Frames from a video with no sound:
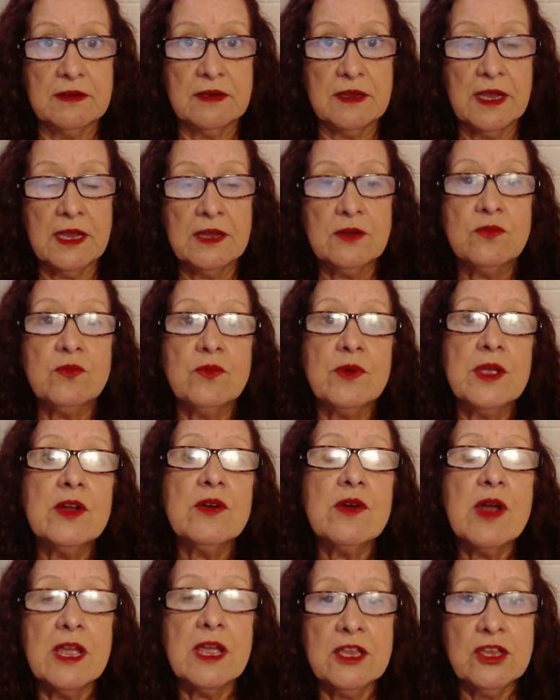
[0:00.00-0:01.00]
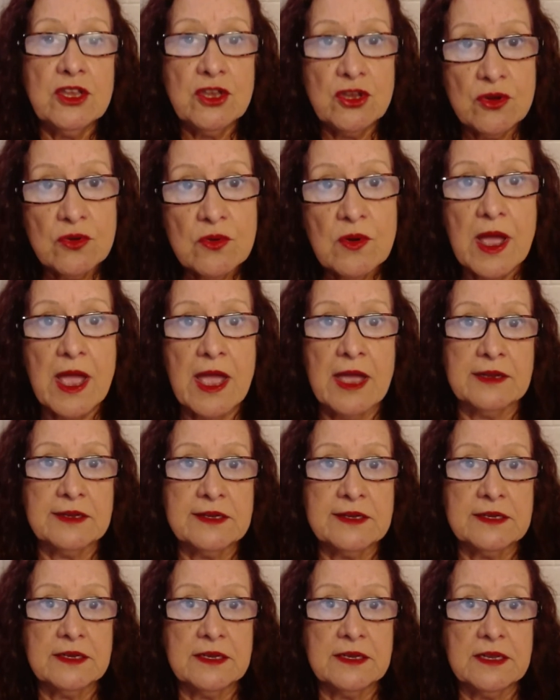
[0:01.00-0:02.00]
and where are you
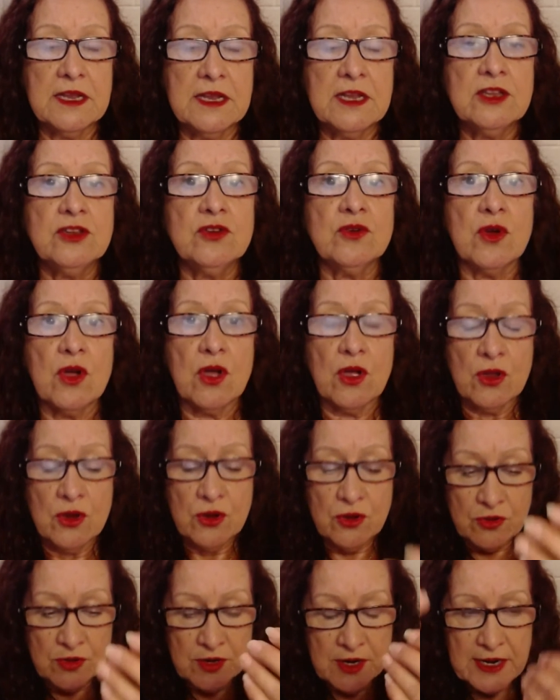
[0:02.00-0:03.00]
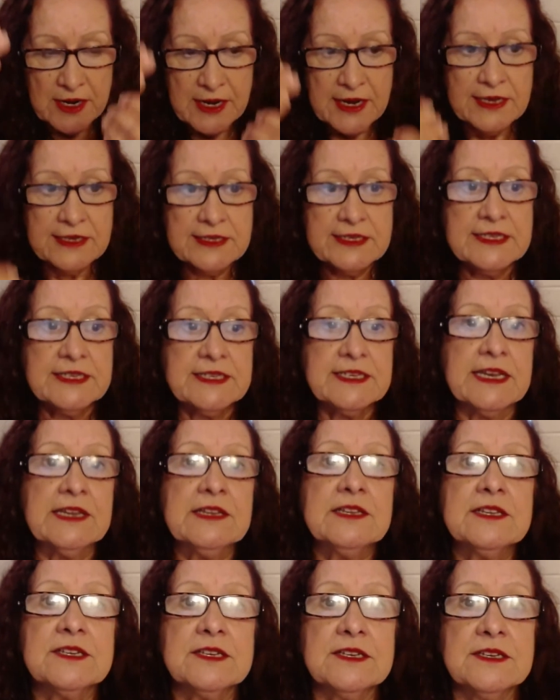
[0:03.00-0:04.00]
at in your own
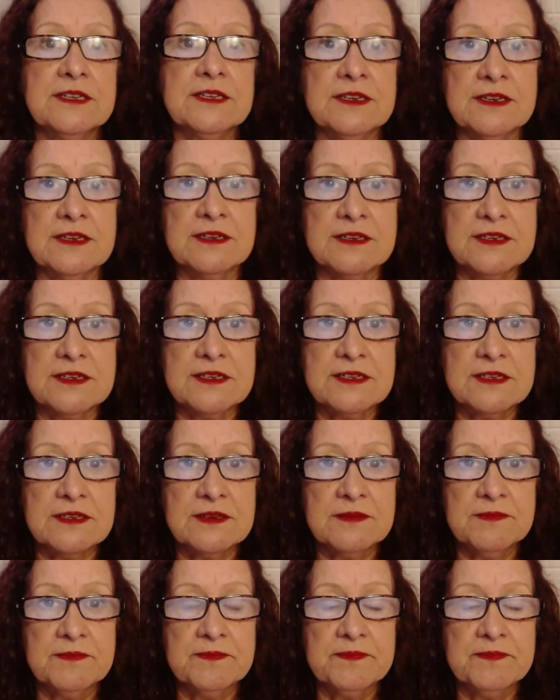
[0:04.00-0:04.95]
centeredness.